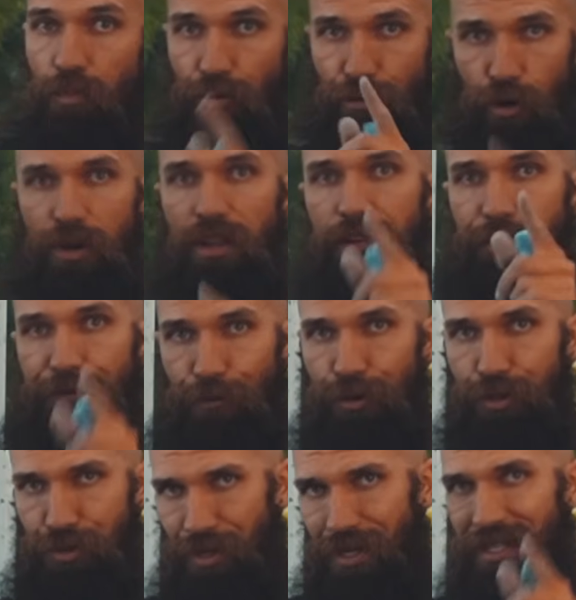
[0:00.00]
Pruning fruit
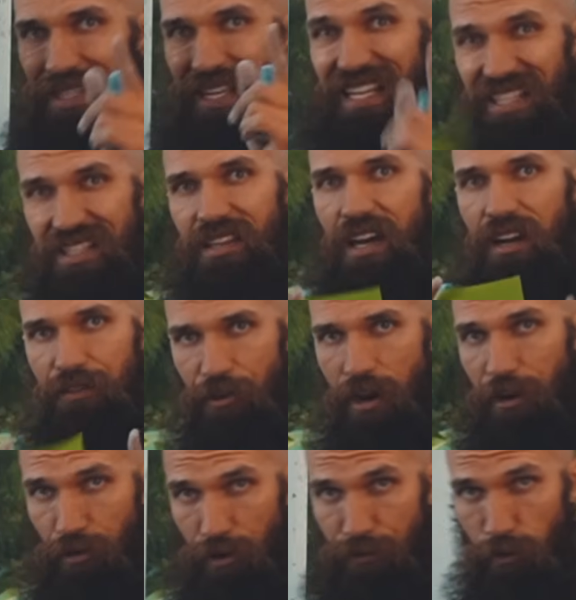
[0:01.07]
trees inside of
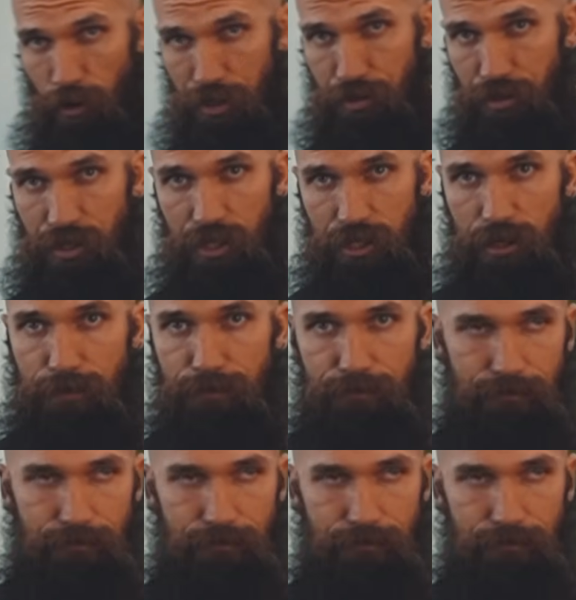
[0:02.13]
your agroforestry system.